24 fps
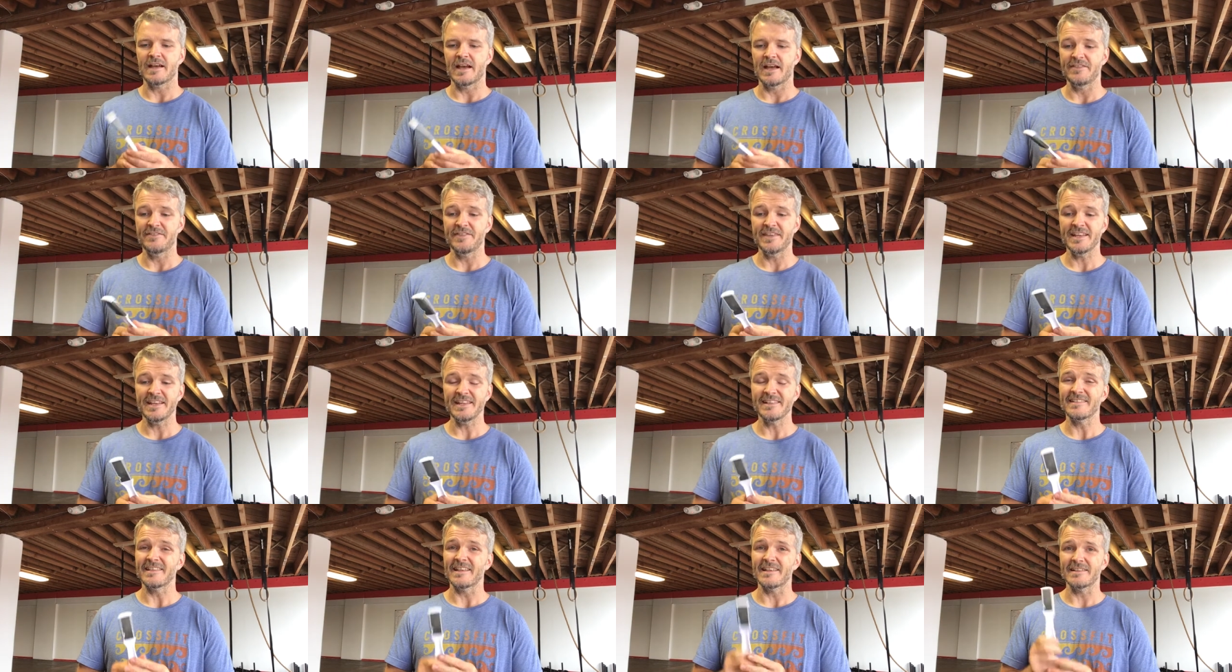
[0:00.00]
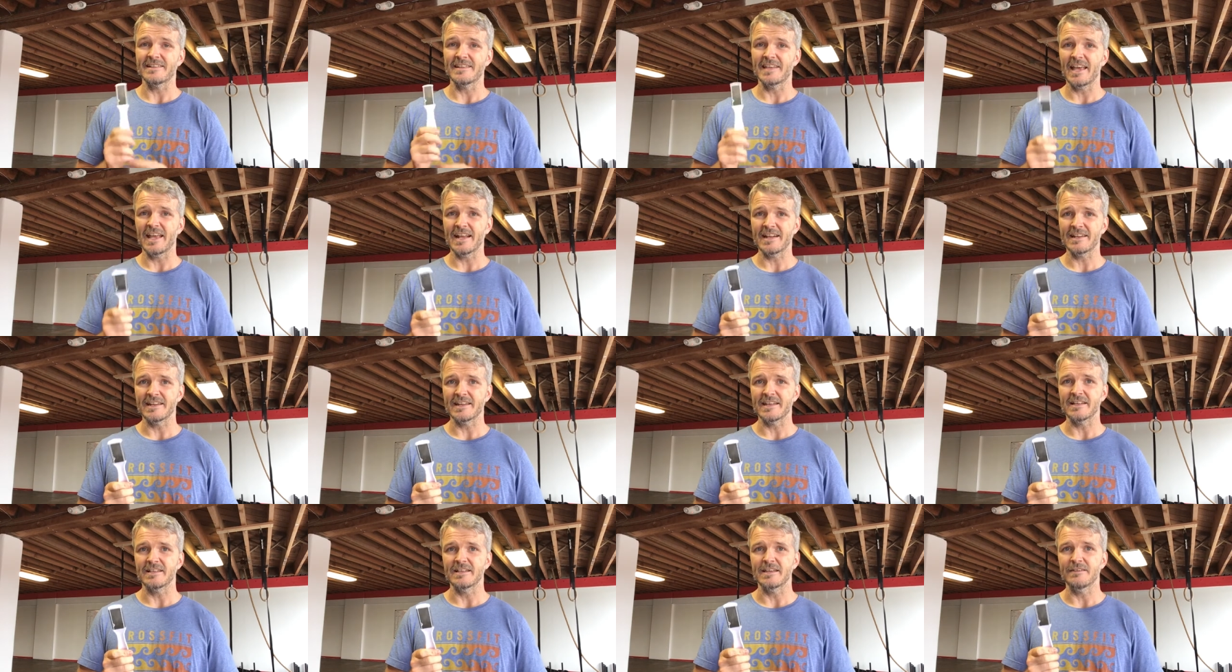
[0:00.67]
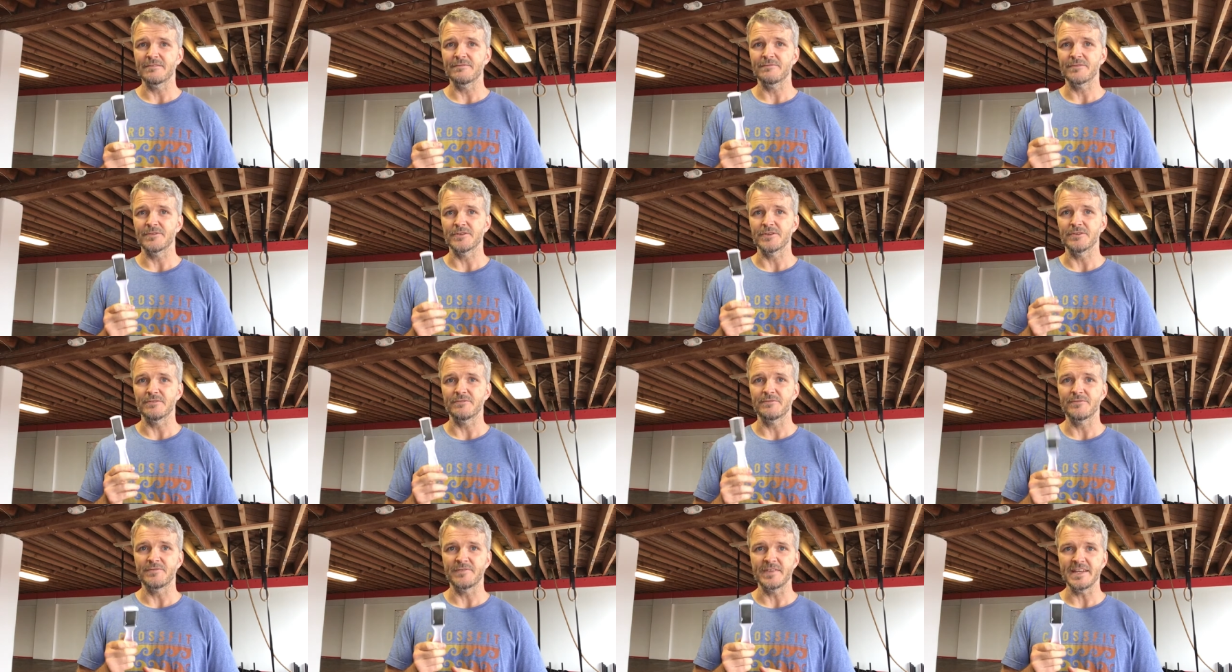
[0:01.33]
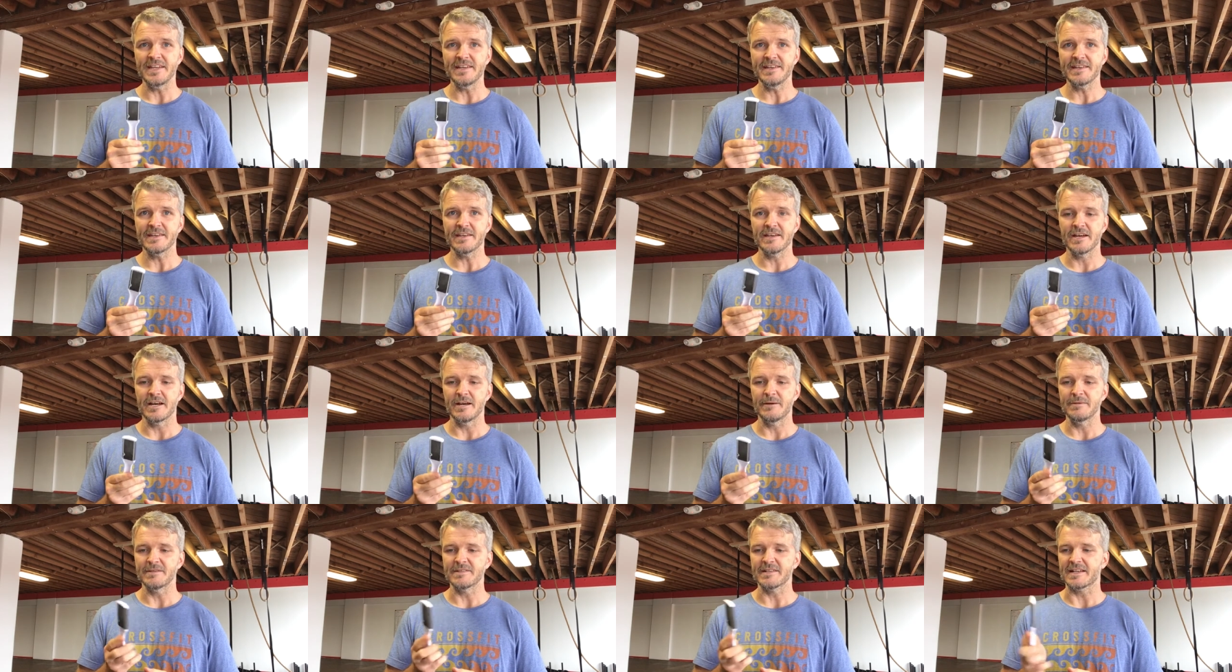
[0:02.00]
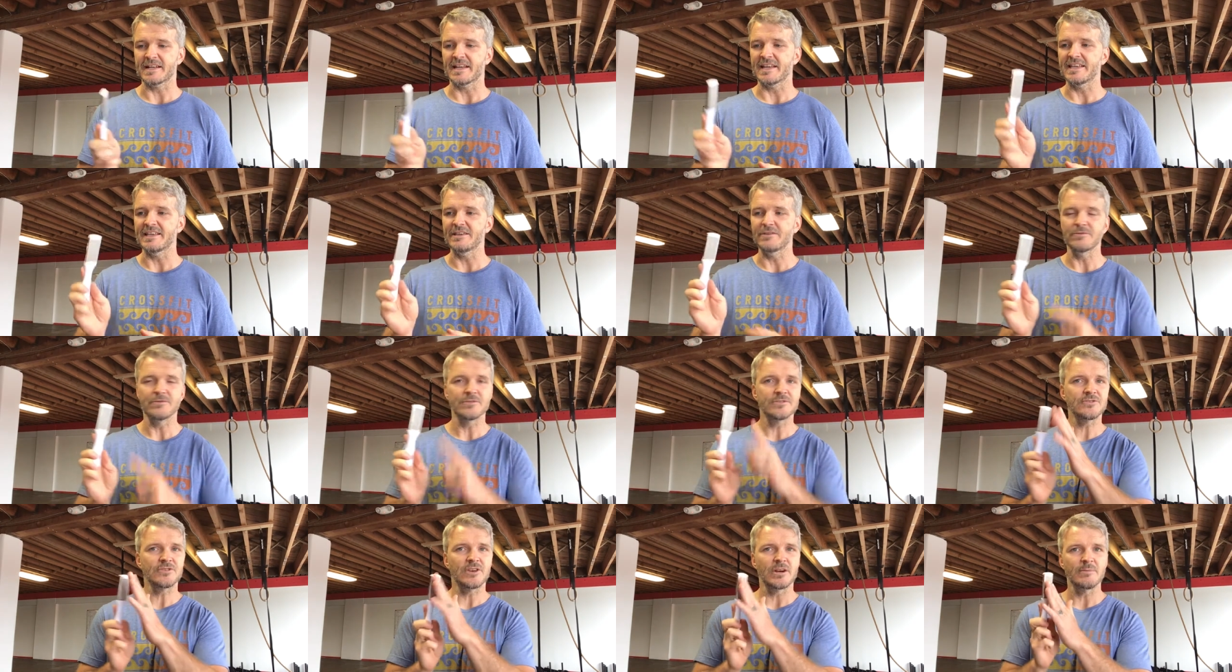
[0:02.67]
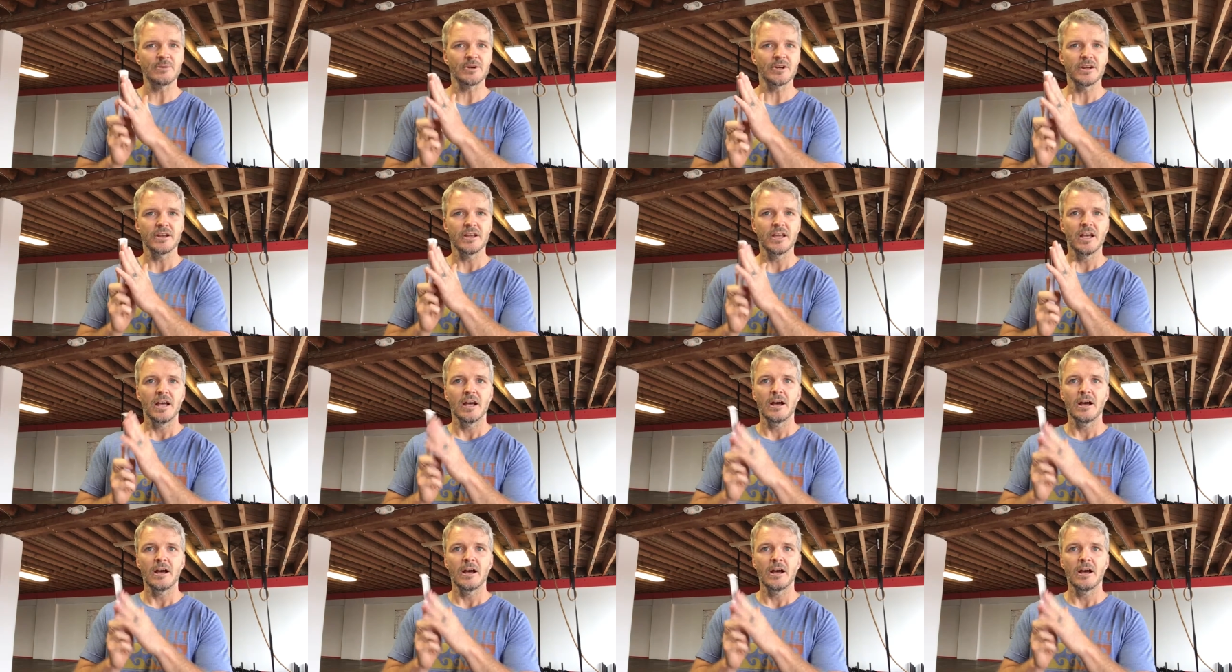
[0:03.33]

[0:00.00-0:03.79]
I think it's technically for your feet. It's like a heel scrubber.